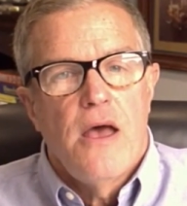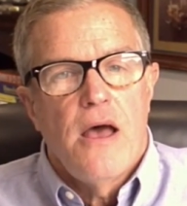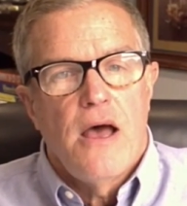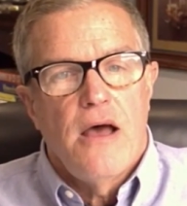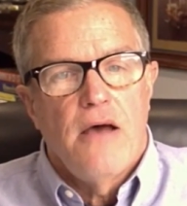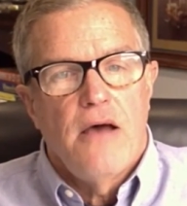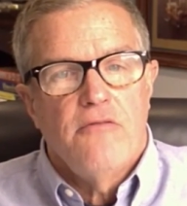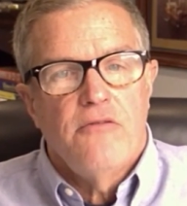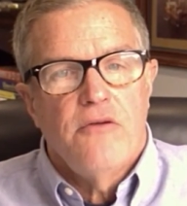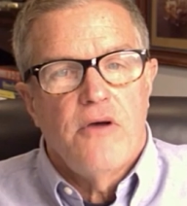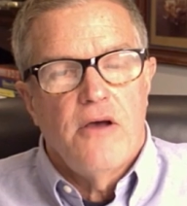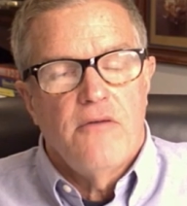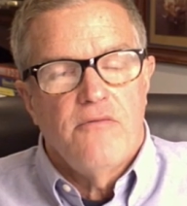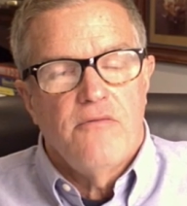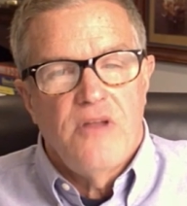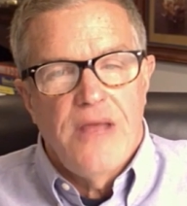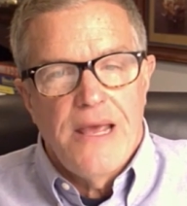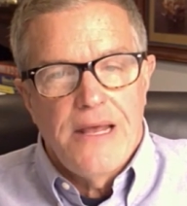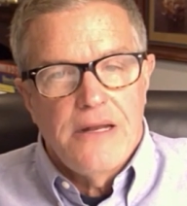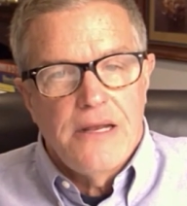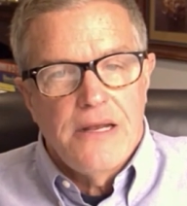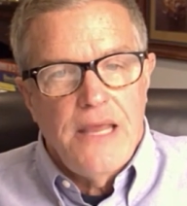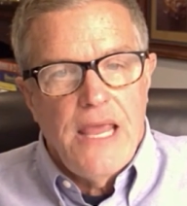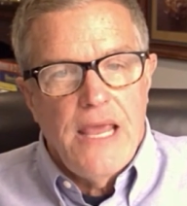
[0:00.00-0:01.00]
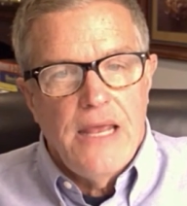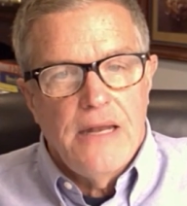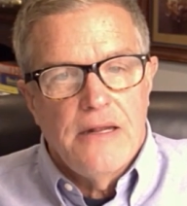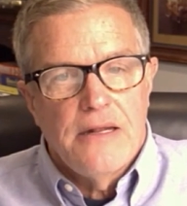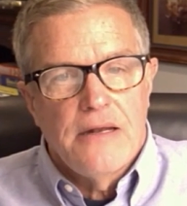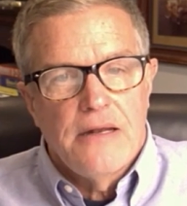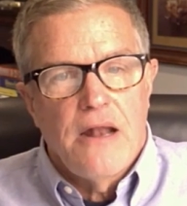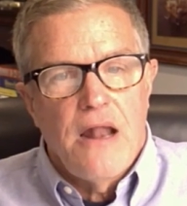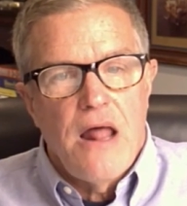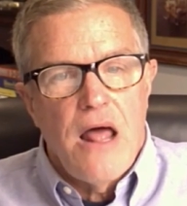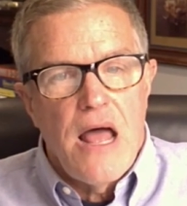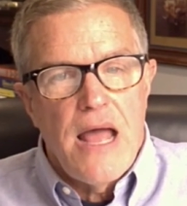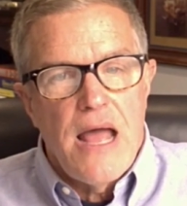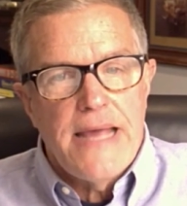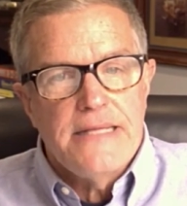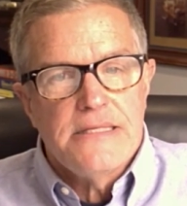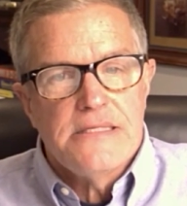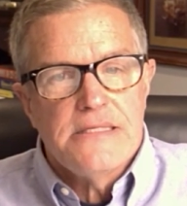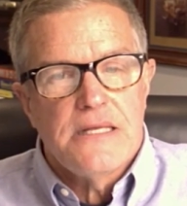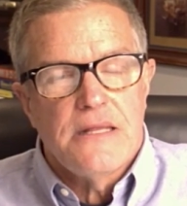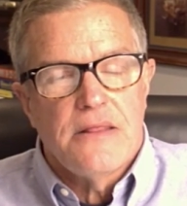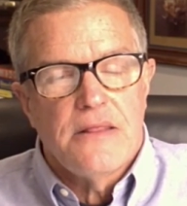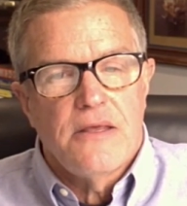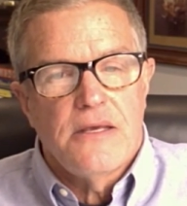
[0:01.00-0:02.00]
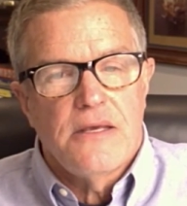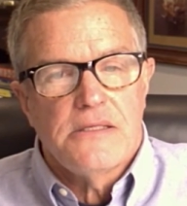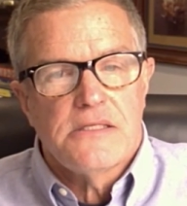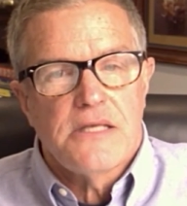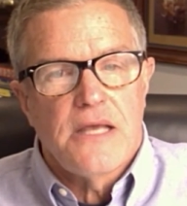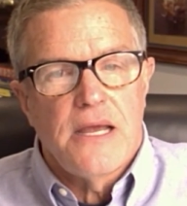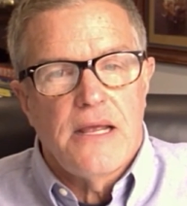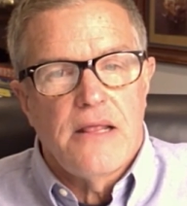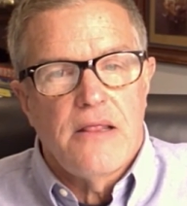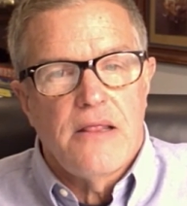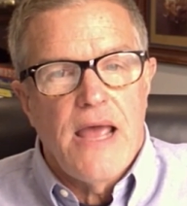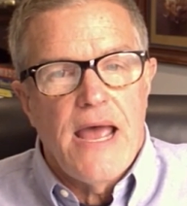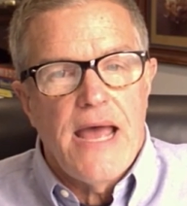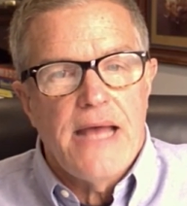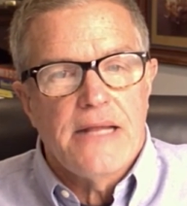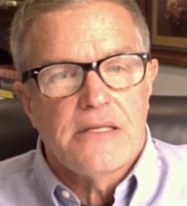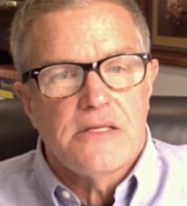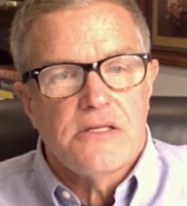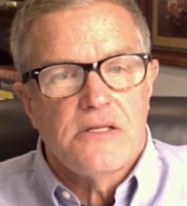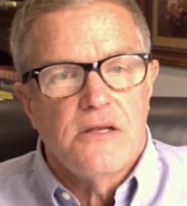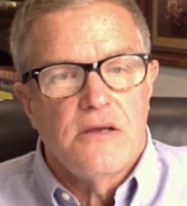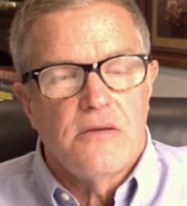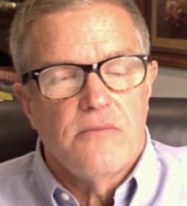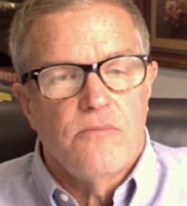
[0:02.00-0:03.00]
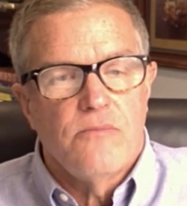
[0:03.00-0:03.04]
of dedicated lines and things like that.